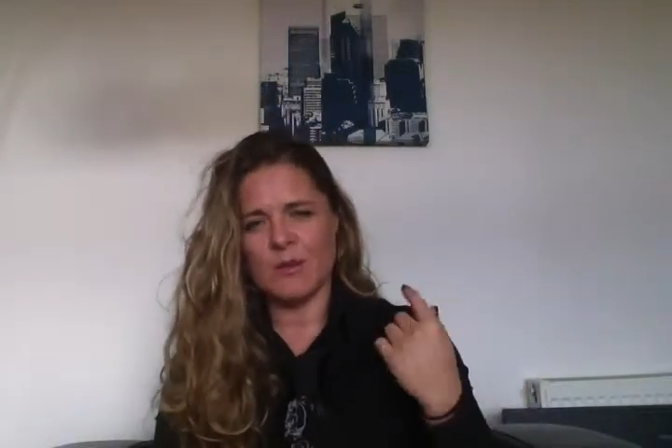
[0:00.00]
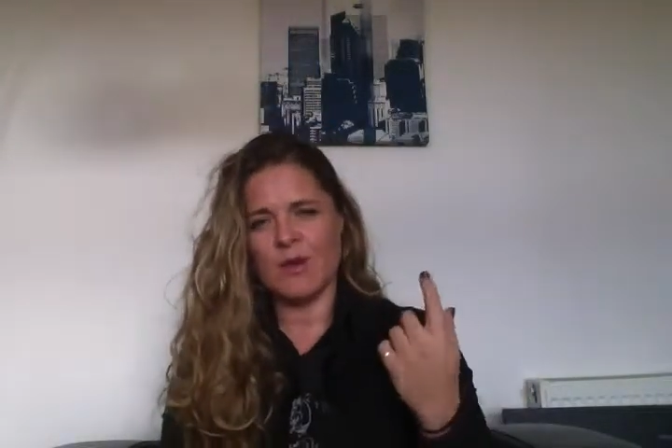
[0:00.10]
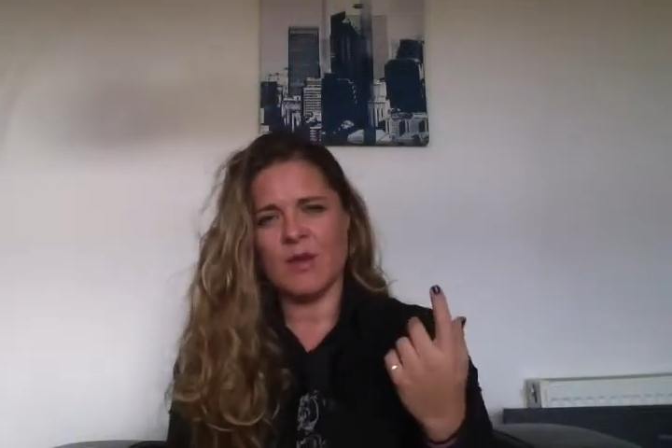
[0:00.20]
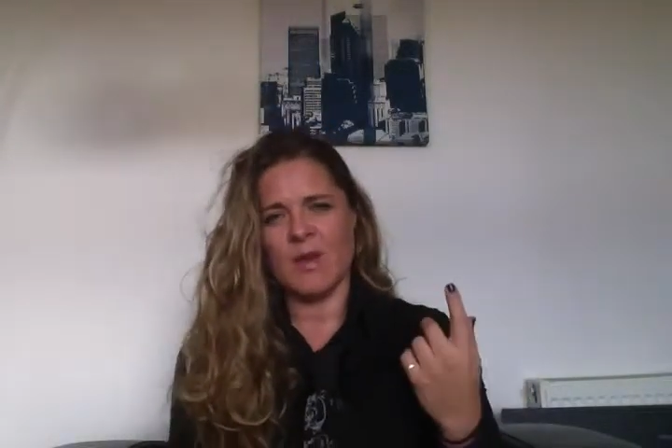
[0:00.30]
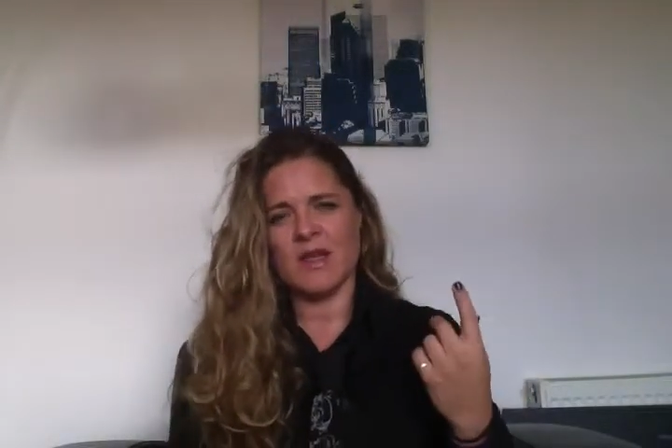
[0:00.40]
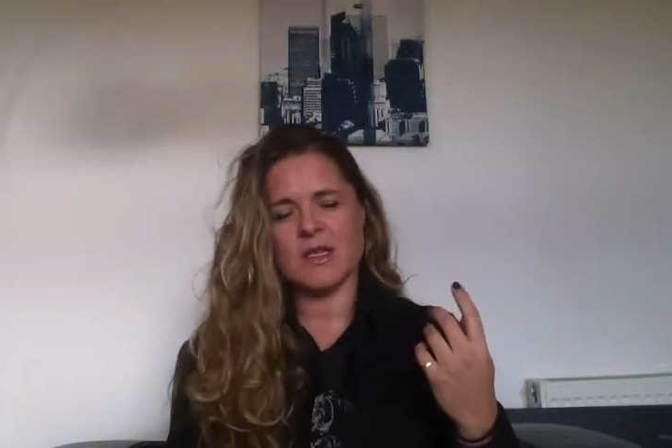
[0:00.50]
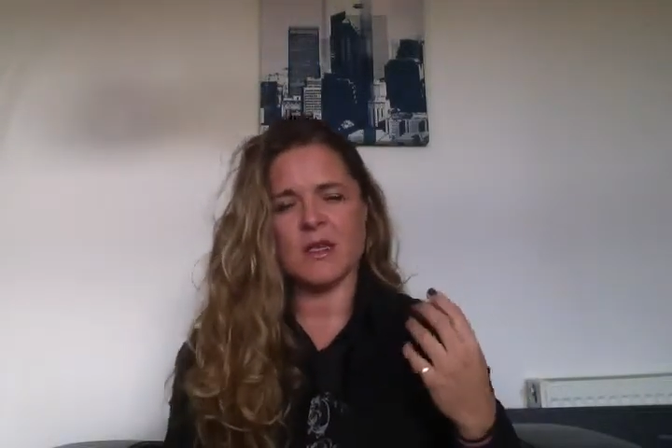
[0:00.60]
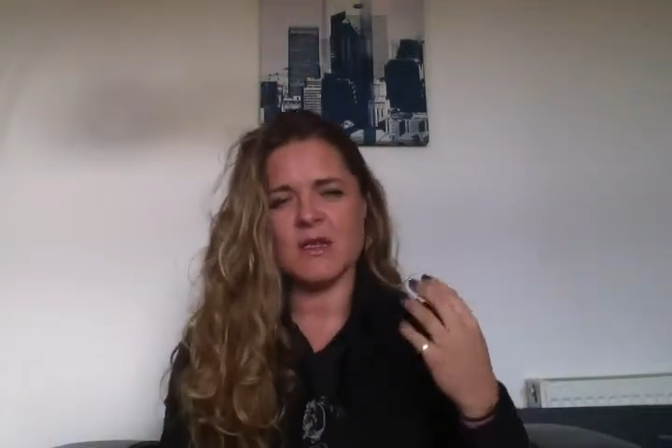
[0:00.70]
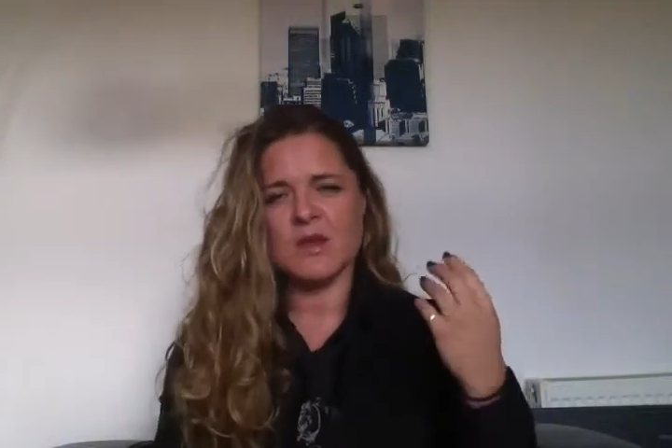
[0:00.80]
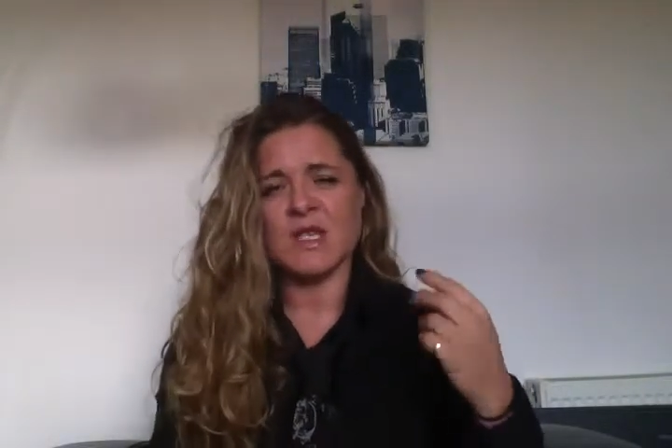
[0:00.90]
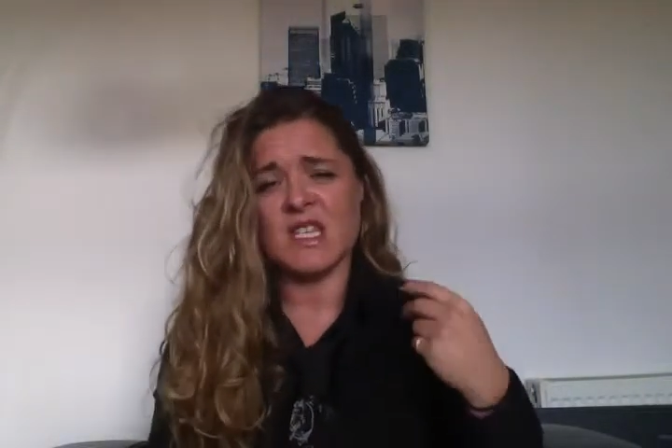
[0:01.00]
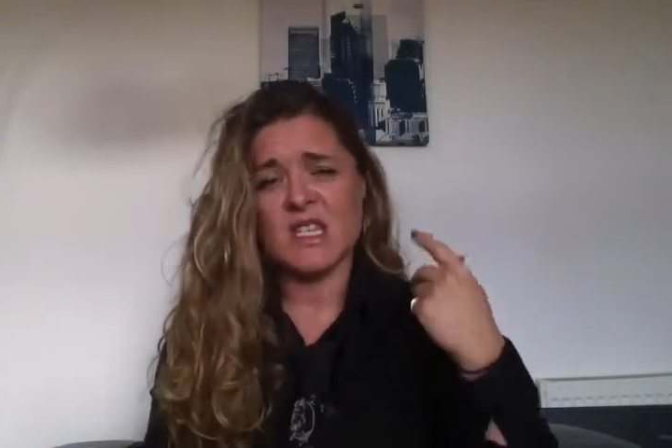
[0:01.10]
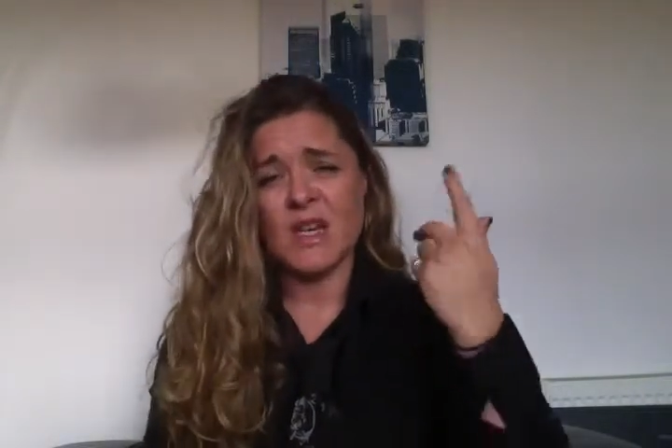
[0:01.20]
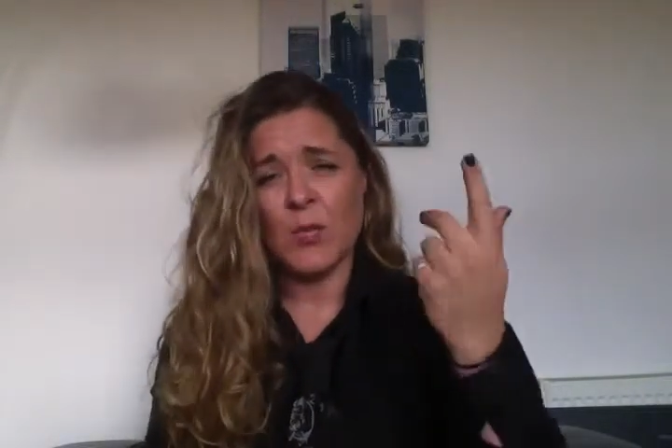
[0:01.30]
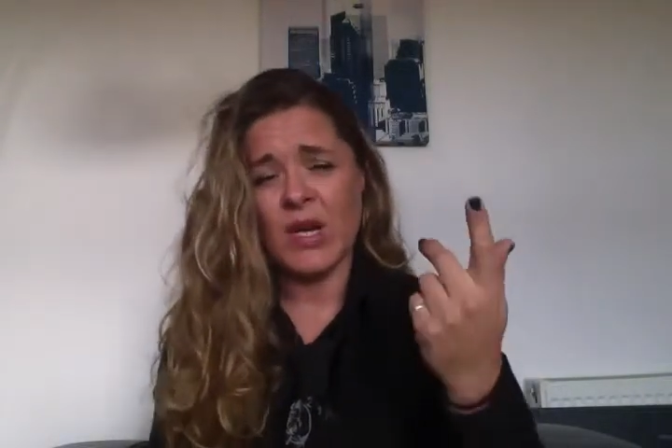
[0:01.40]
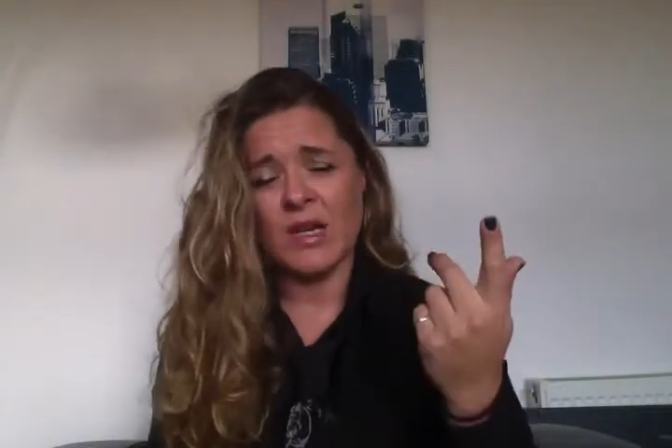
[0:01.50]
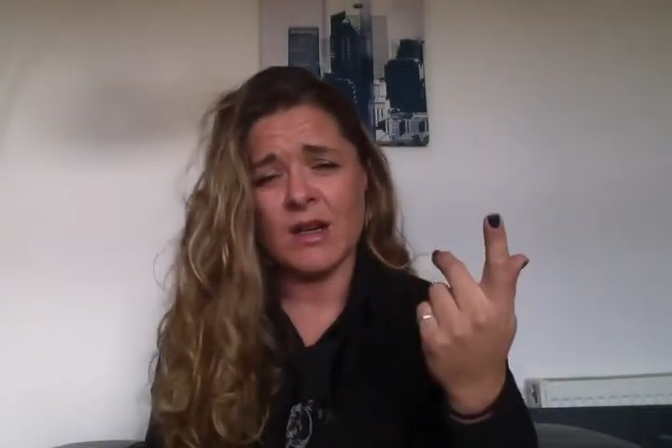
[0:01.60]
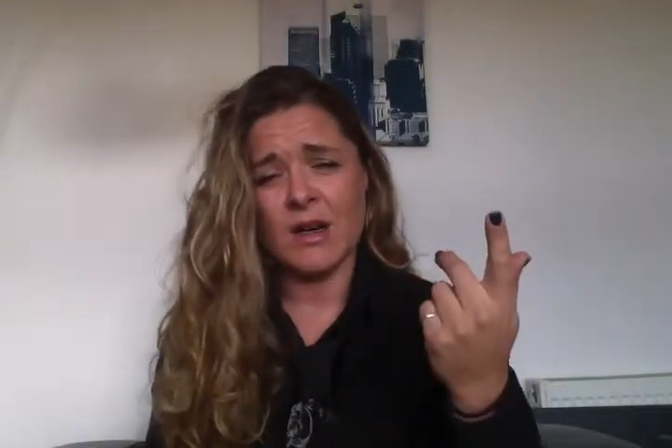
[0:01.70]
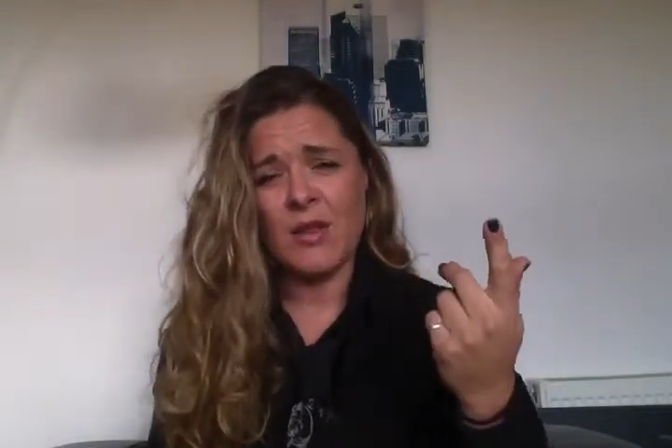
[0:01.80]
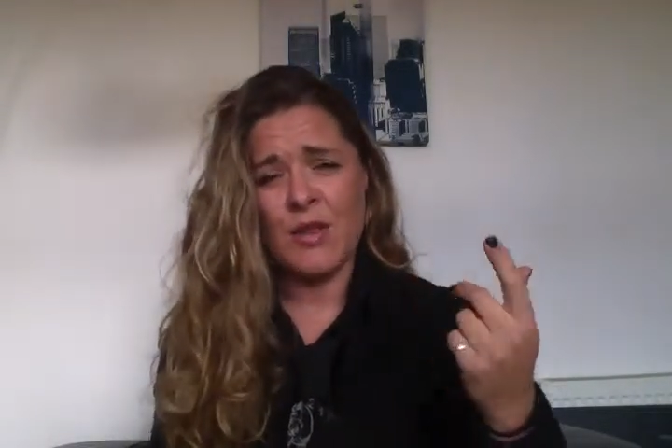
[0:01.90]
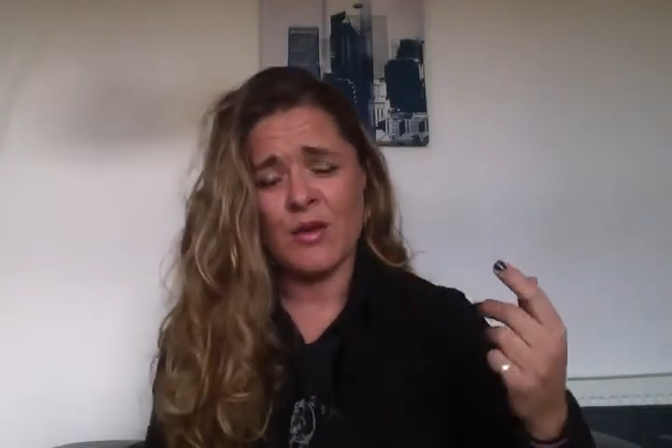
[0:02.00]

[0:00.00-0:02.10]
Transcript: what the mind's going to do is it's going to bring in another